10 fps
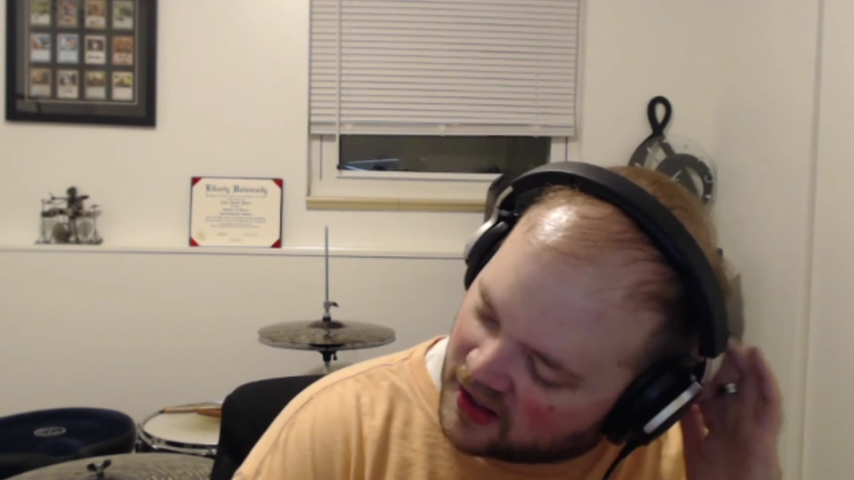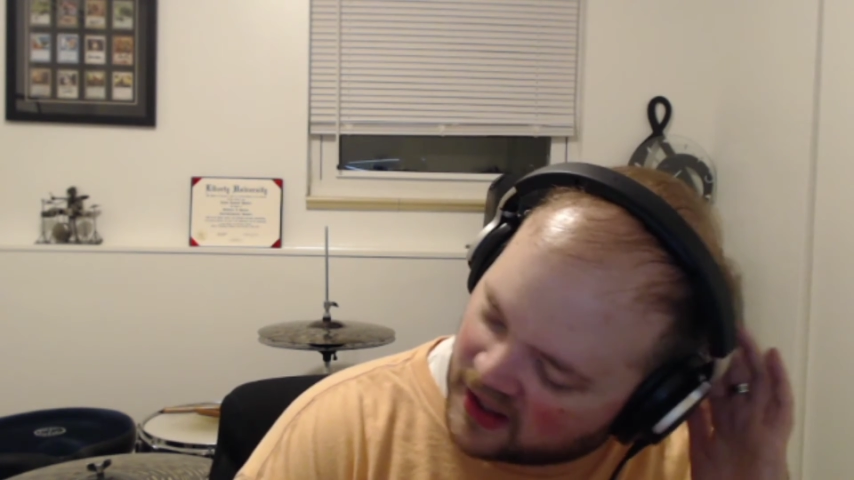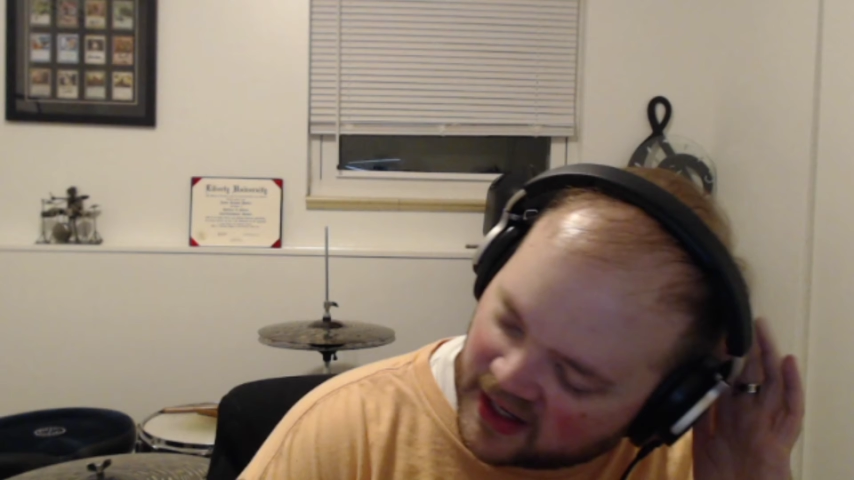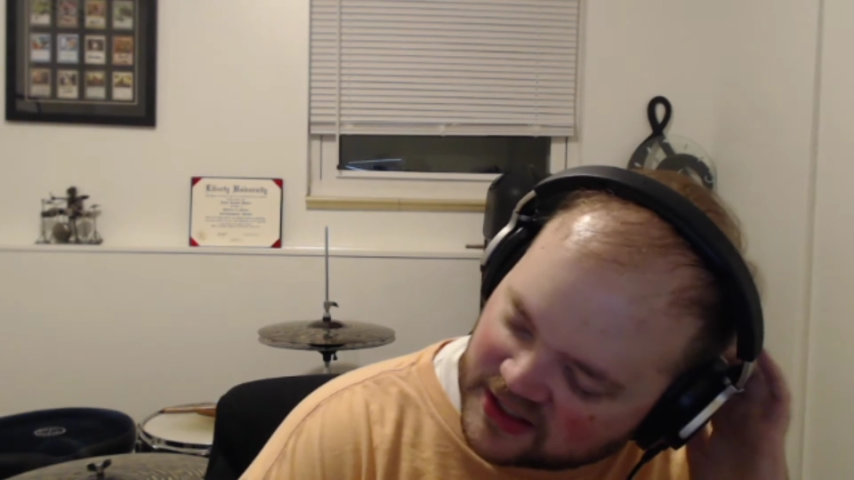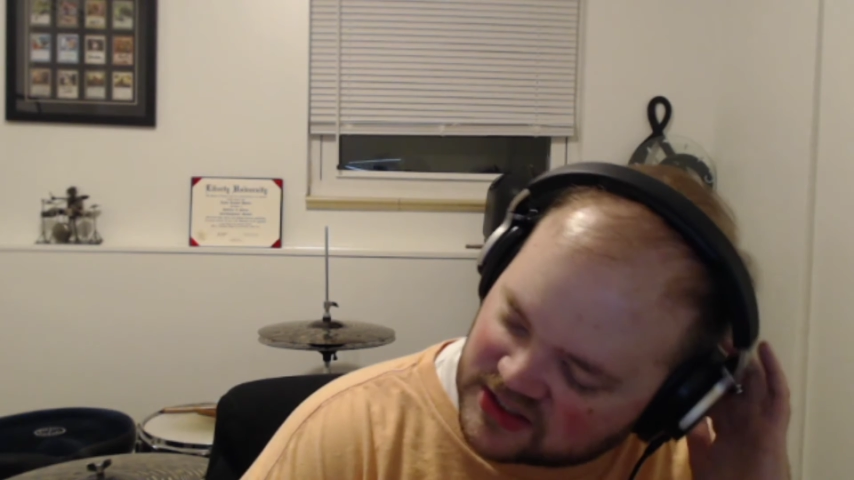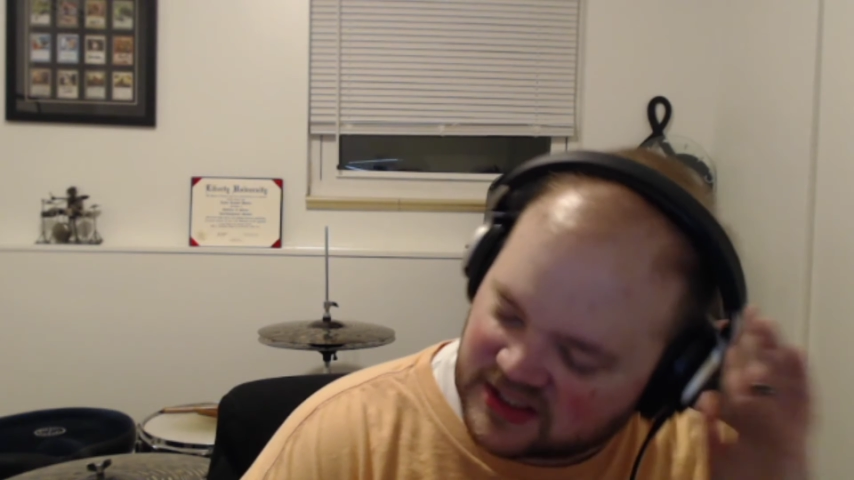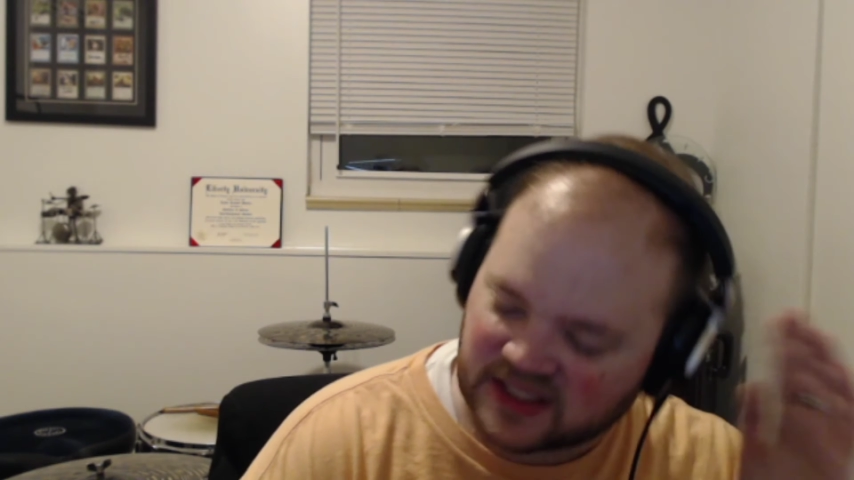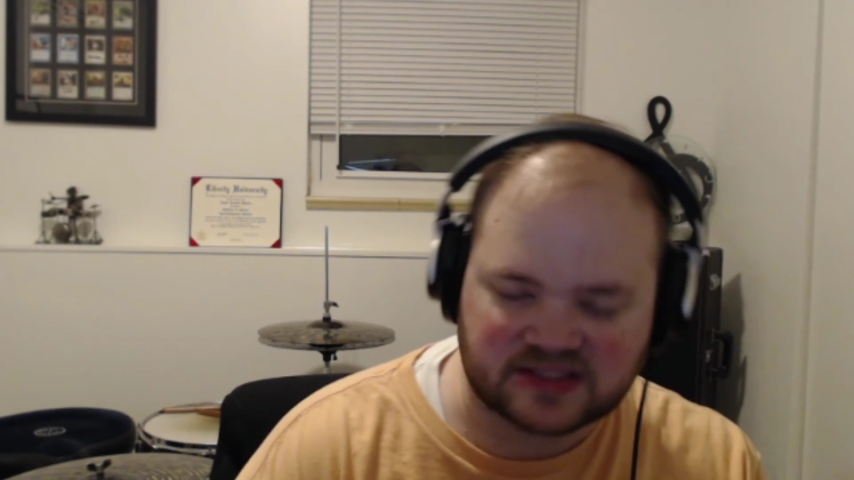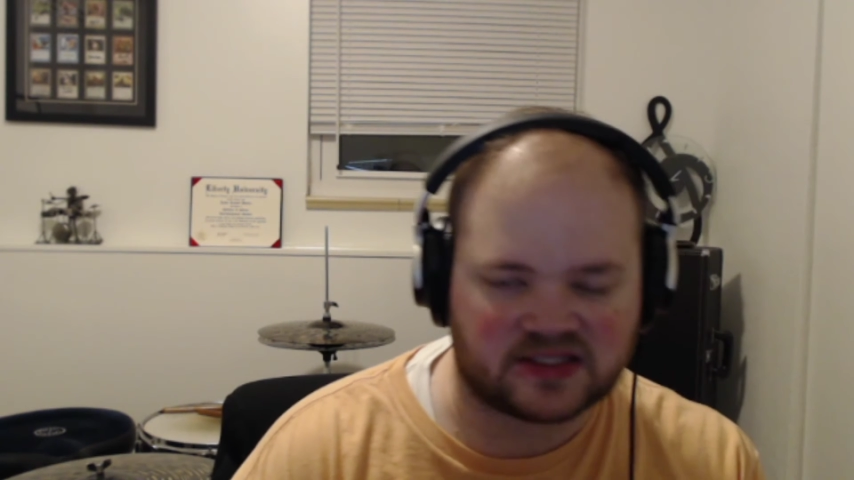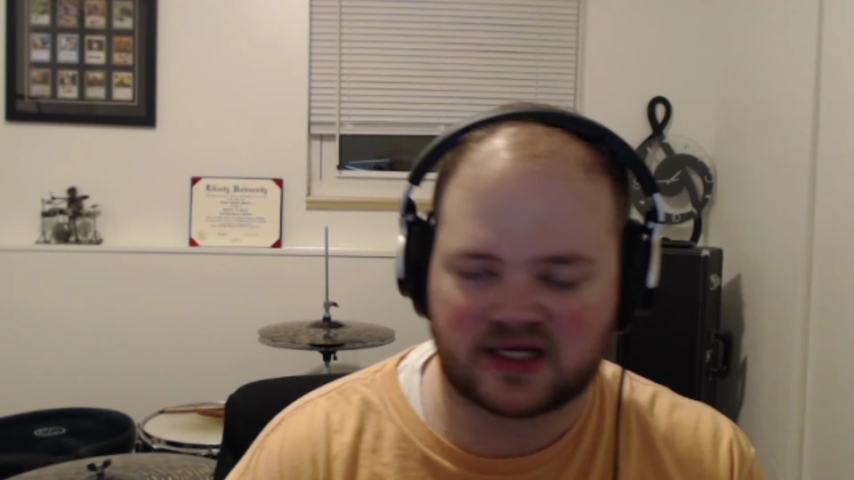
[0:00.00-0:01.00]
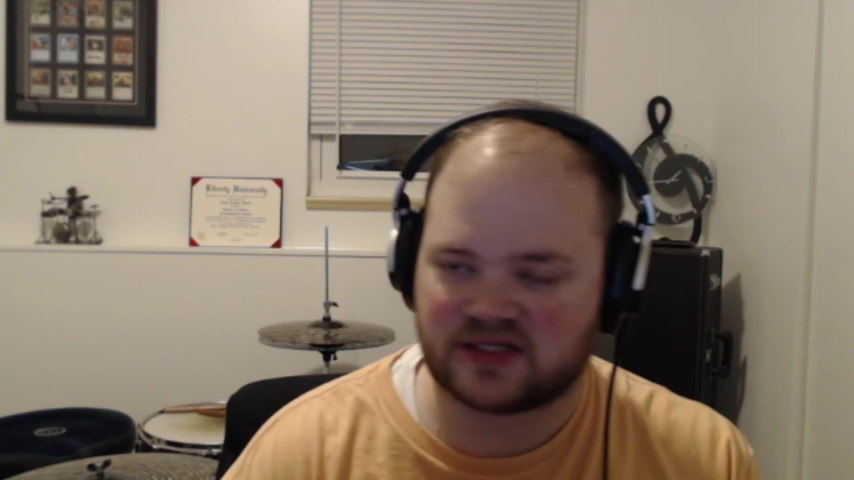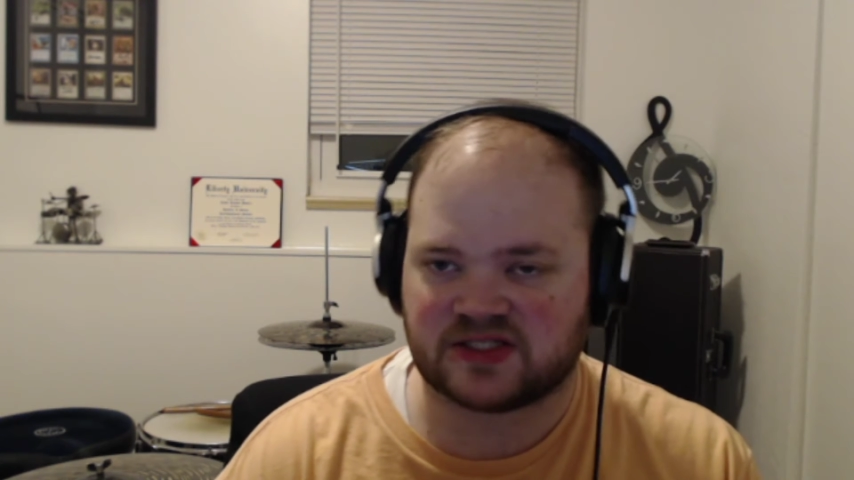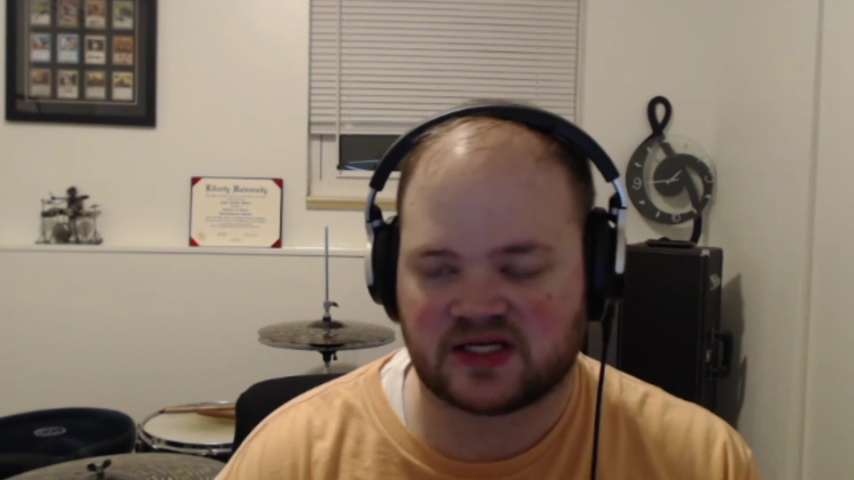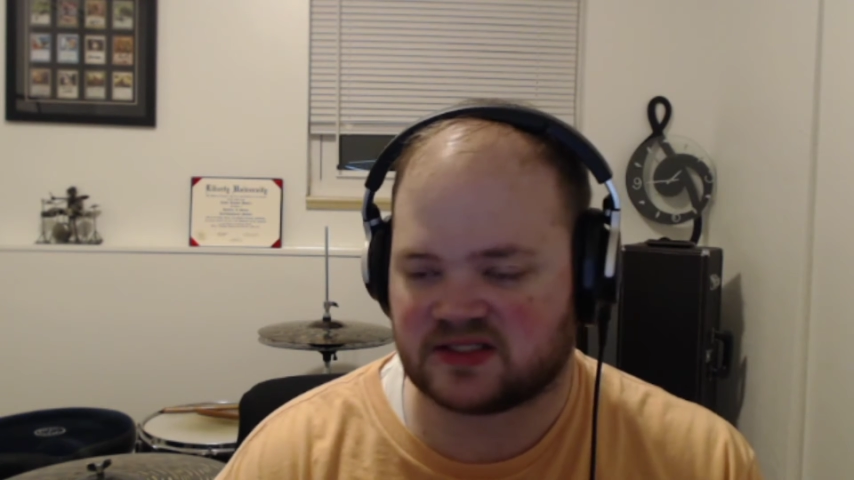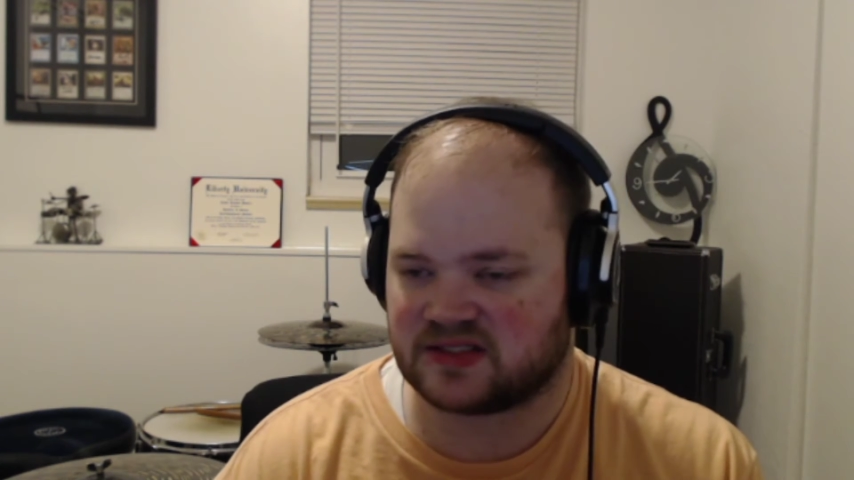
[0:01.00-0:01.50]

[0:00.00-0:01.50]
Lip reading: and I just think it's a